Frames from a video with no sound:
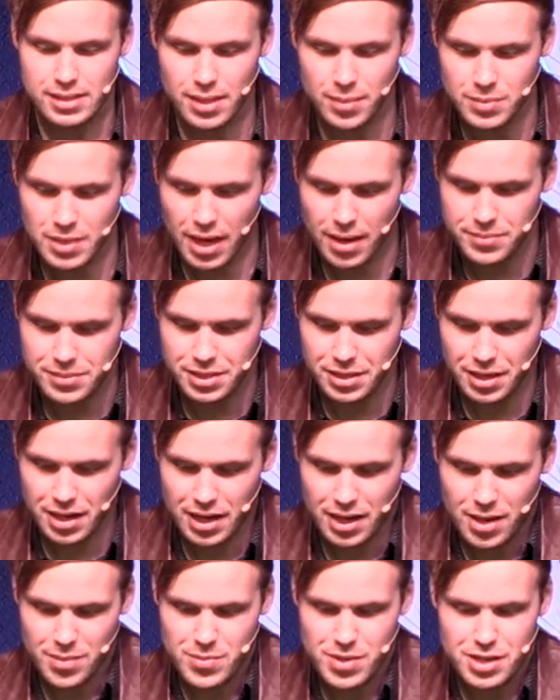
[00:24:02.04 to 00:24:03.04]
And sometimes
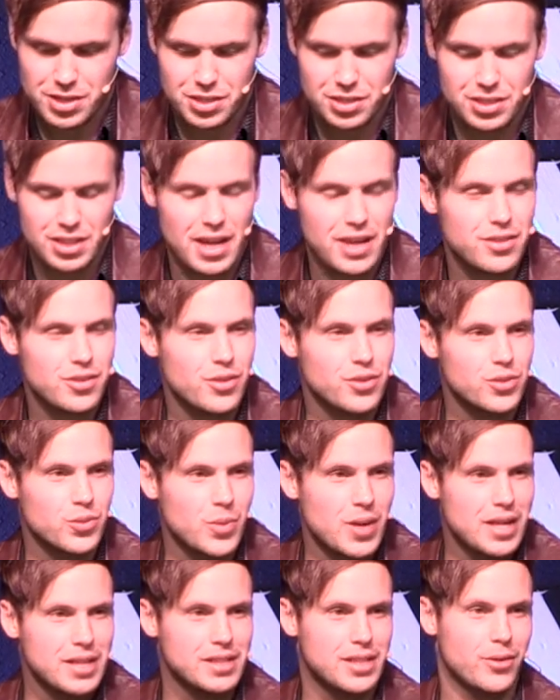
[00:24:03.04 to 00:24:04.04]
it can be just like
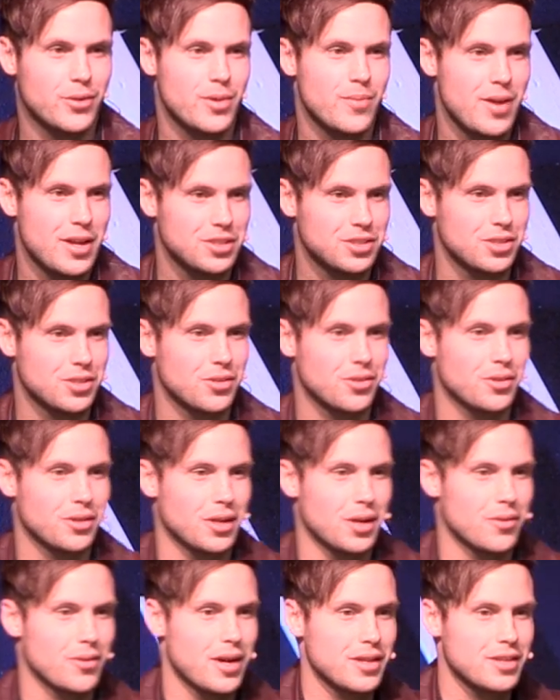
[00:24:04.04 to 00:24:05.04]
those weeds that we mentioned
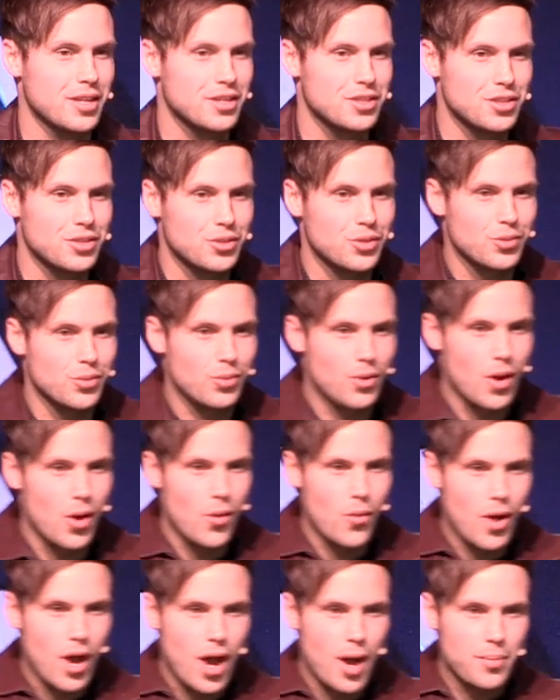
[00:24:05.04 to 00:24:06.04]
earlier, right? They just
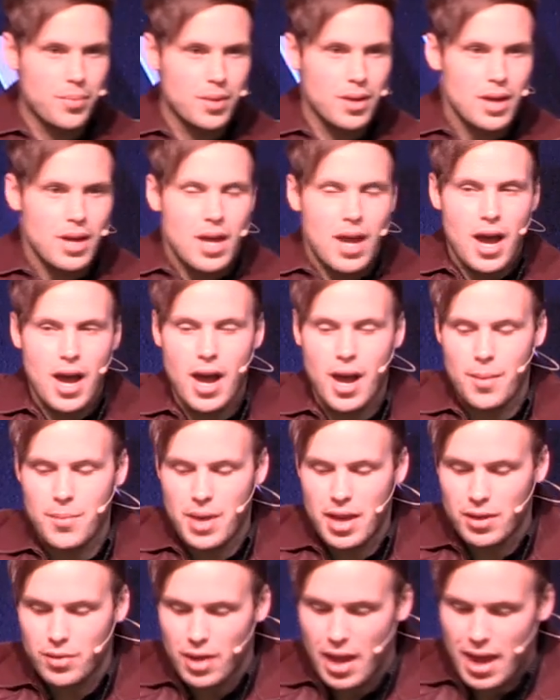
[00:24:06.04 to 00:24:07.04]
grow up
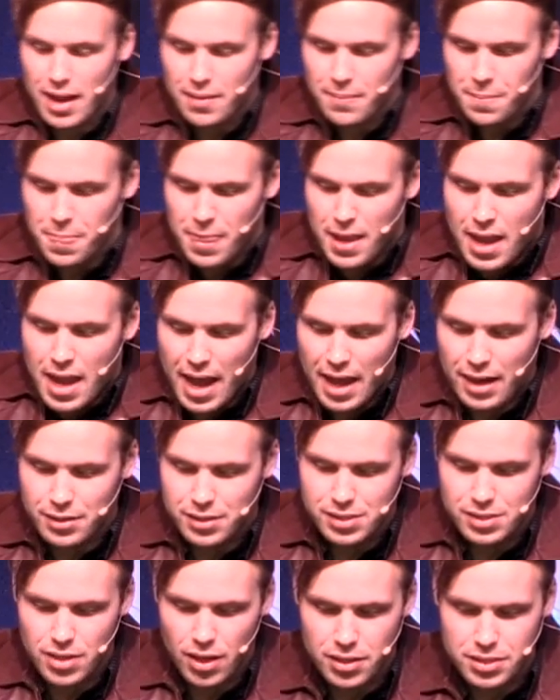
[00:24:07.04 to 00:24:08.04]
and
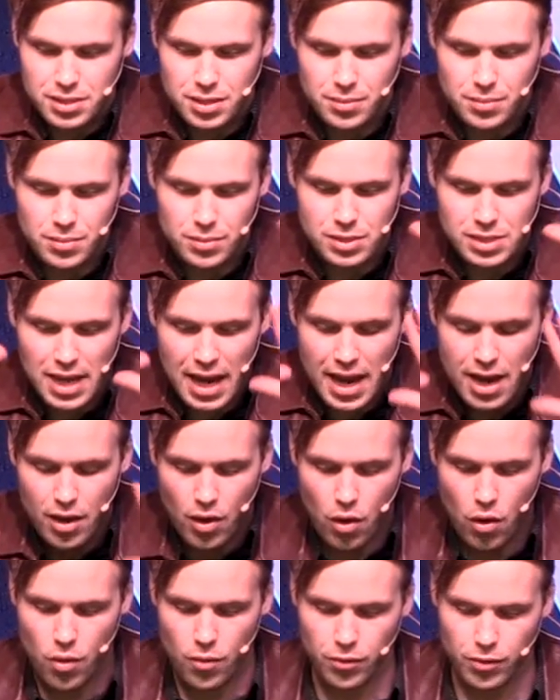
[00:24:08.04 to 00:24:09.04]
start to
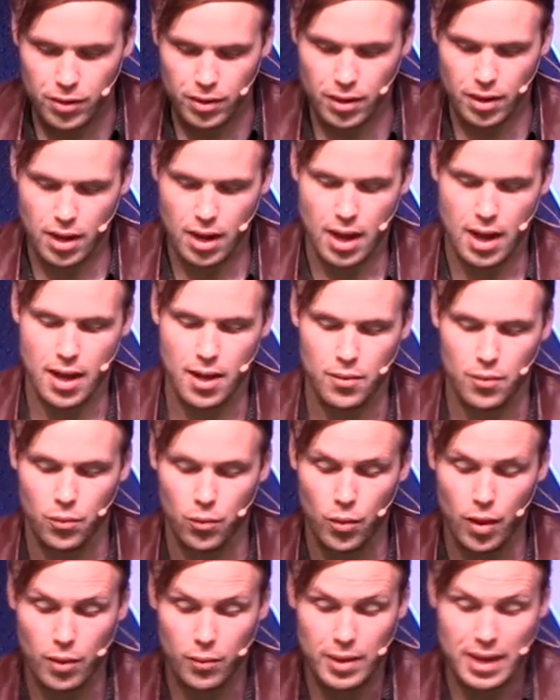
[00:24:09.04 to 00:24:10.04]
take over
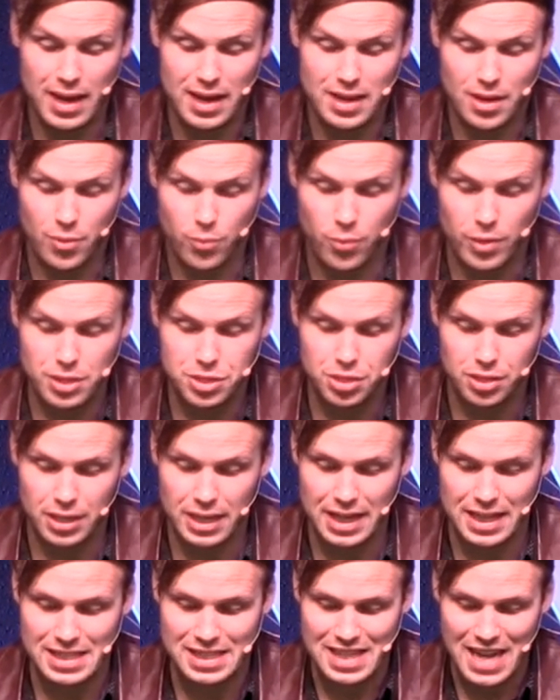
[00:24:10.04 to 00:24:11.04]
what we had
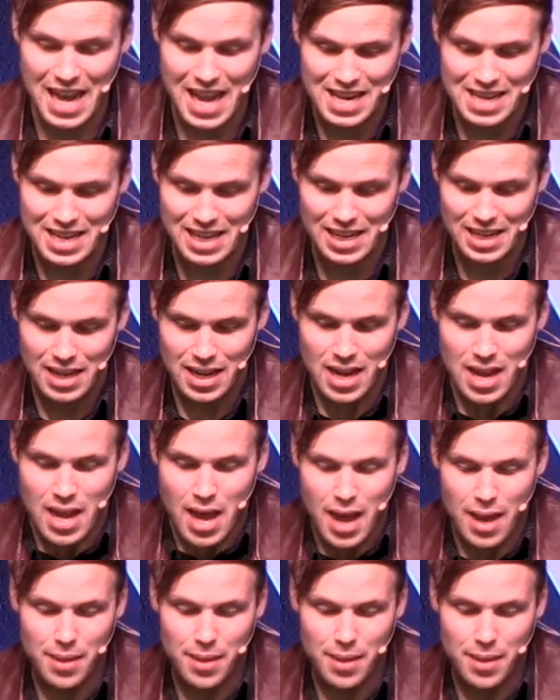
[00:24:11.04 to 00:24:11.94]
originally intended.